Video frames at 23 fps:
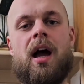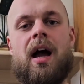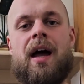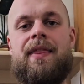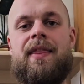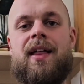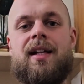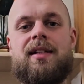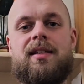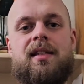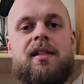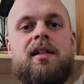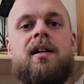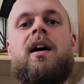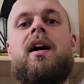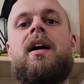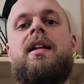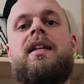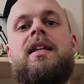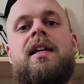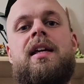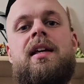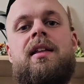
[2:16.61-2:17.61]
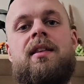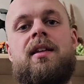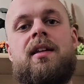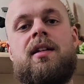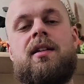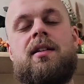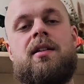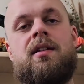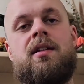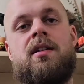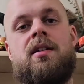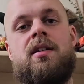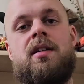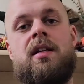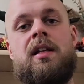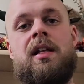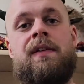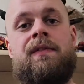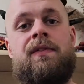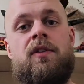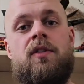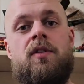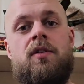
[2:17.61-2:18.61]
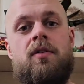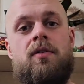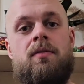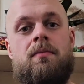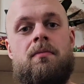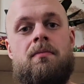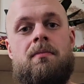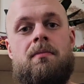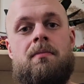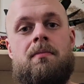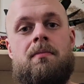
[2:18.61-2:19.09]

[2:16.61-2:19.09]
And that's the idea that if you